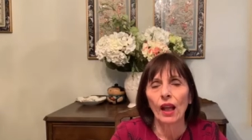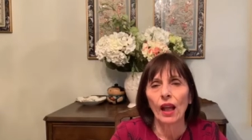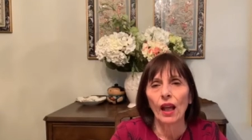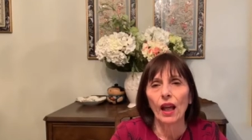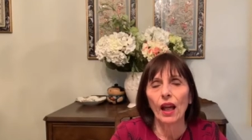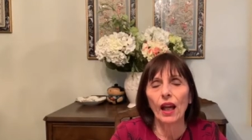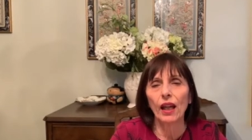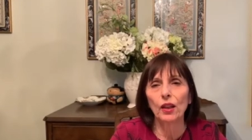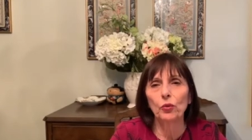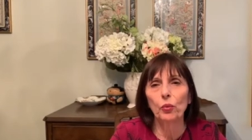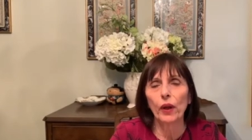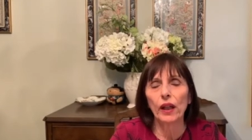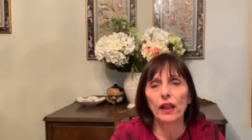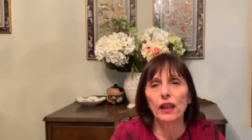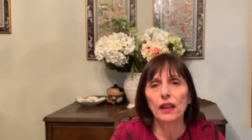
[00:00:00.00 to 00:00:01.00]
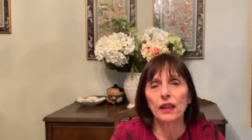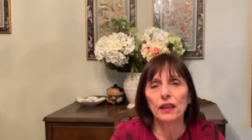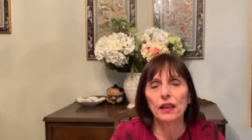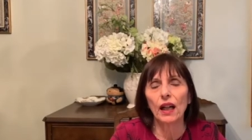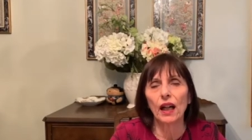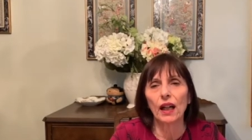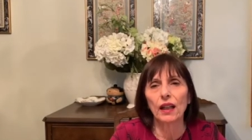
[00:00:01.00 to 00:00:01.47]
And when
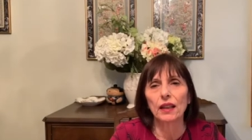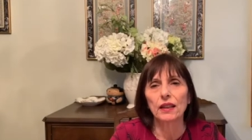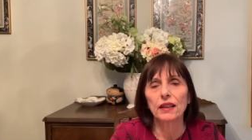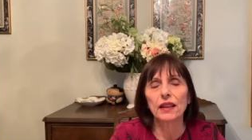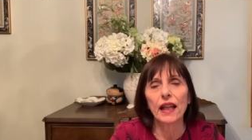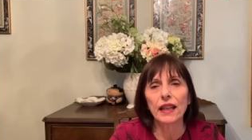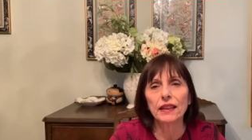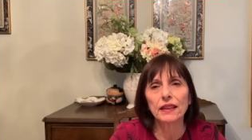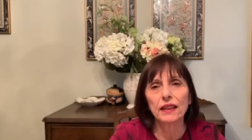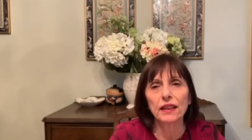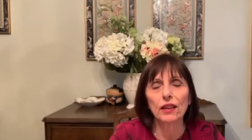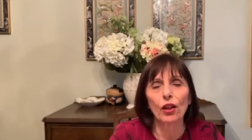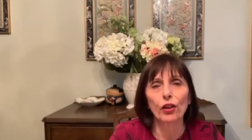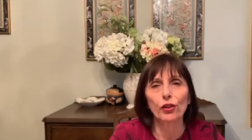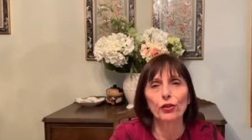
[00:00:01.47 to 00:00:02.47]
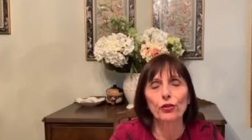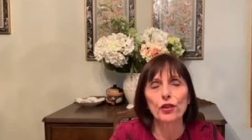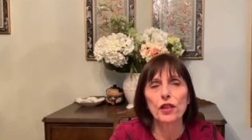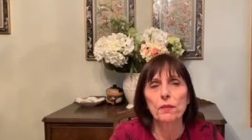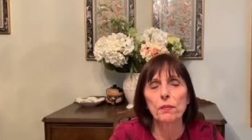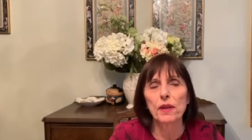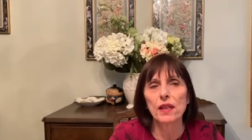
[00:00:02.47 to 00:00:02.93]
he tasted on
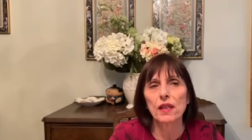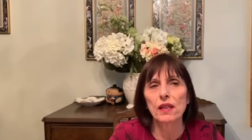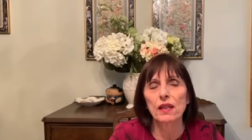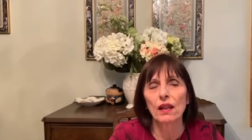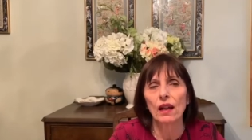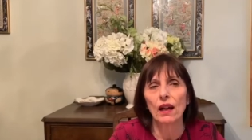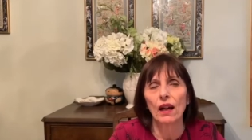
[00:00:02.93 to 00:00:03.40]
Christmas